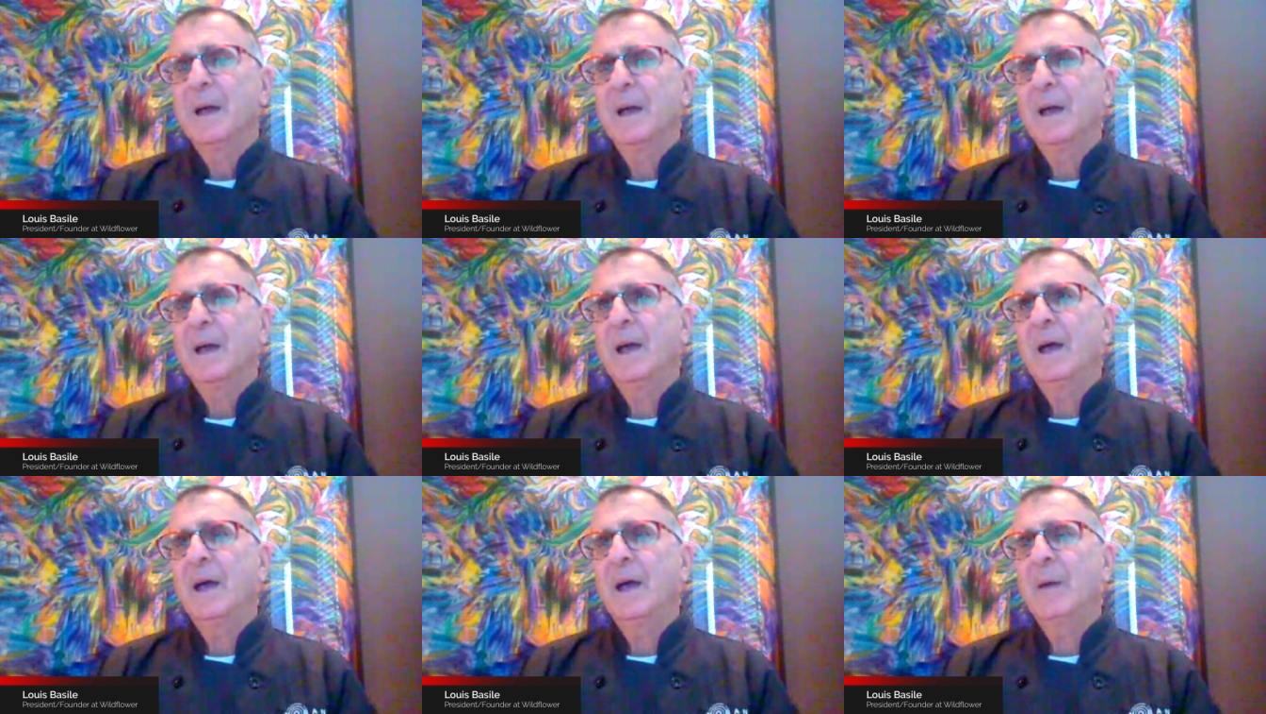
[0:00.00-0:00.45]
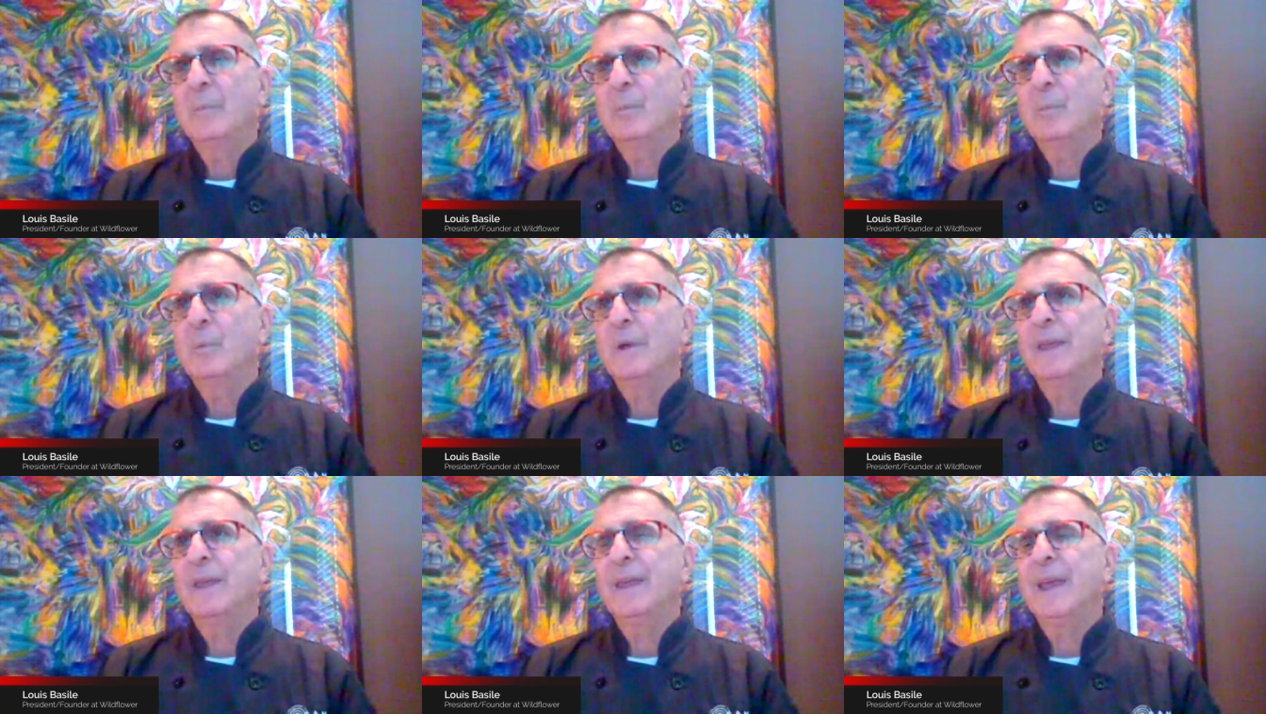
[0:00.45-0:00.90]

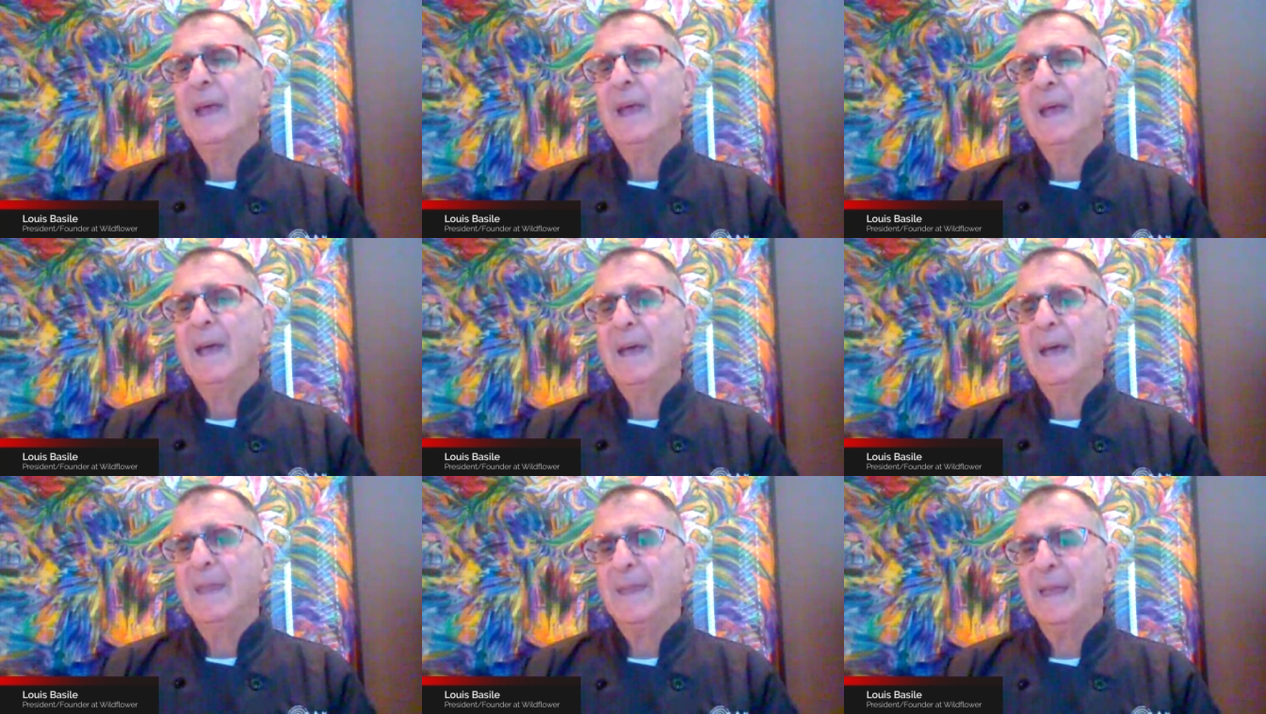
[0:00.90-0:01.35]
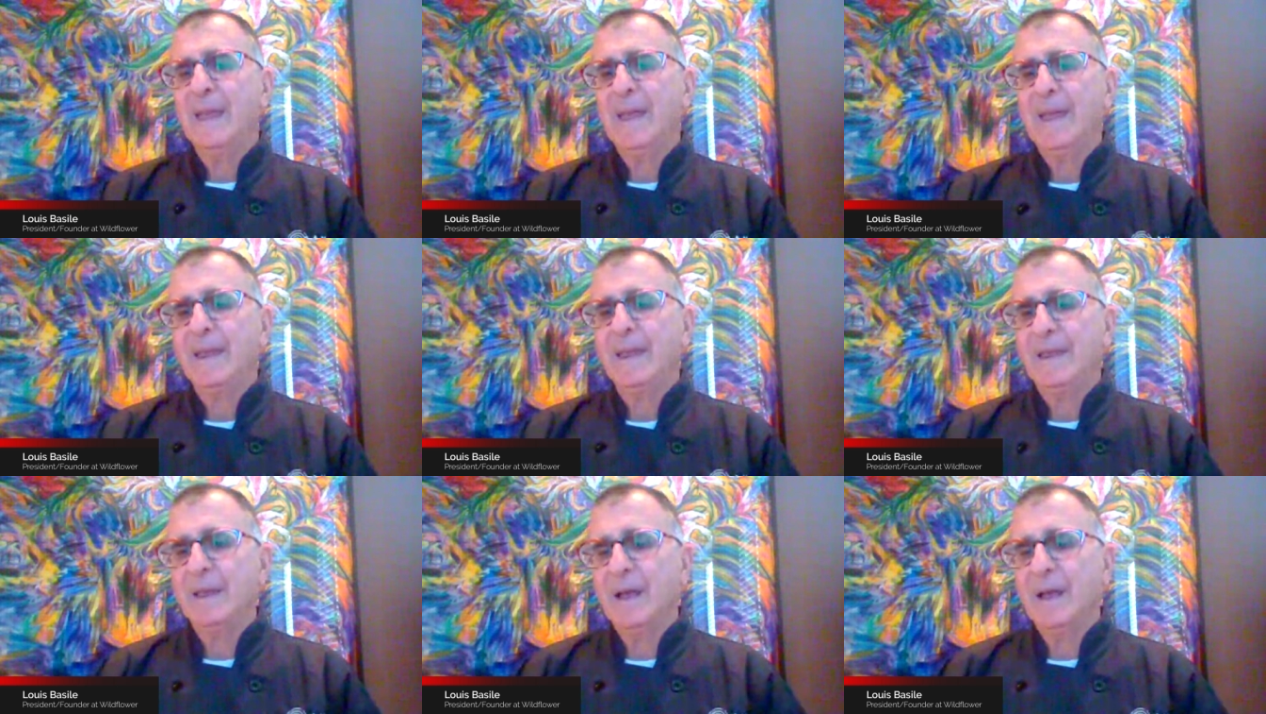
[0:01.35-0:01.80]
um, we had
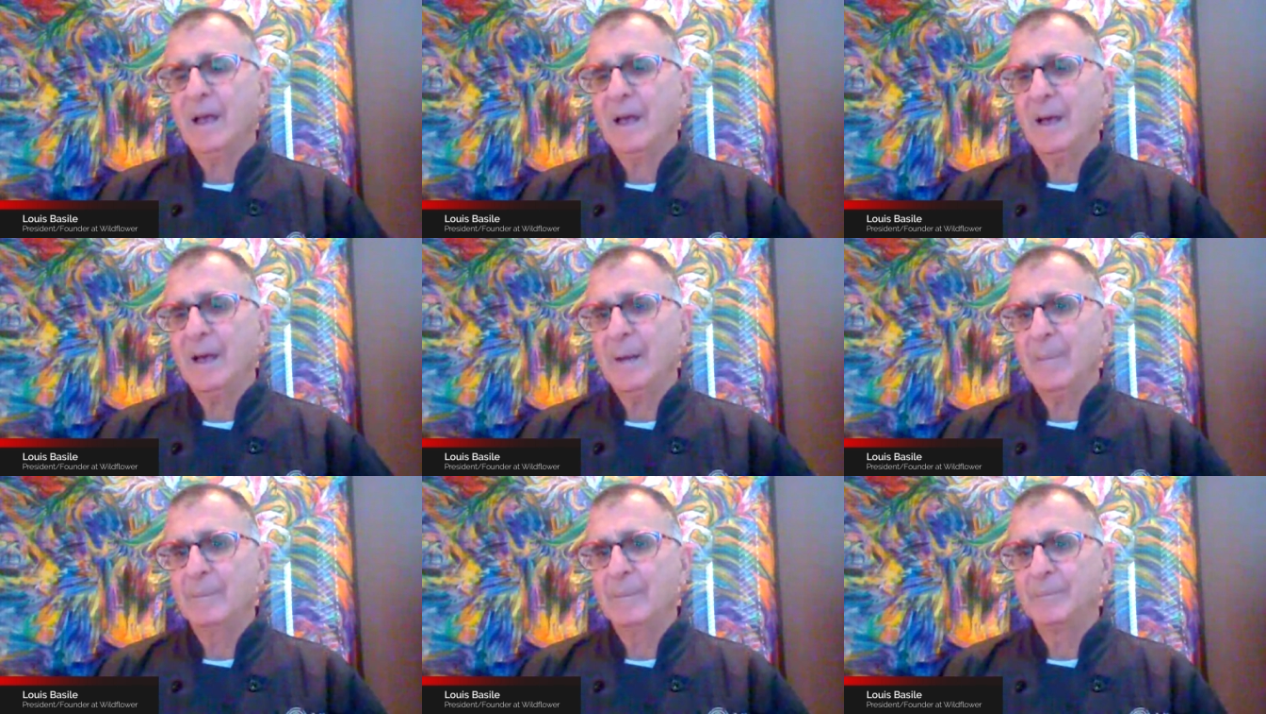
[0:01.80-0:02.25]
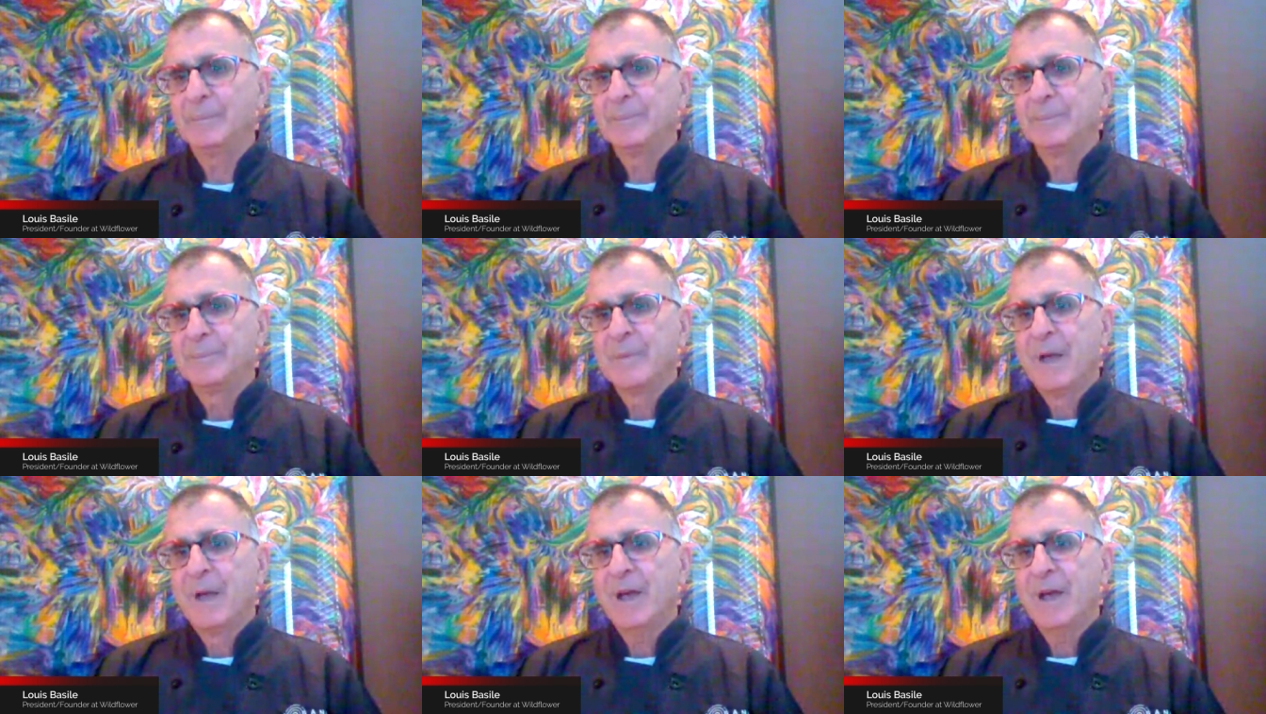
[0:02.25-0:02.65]
a um,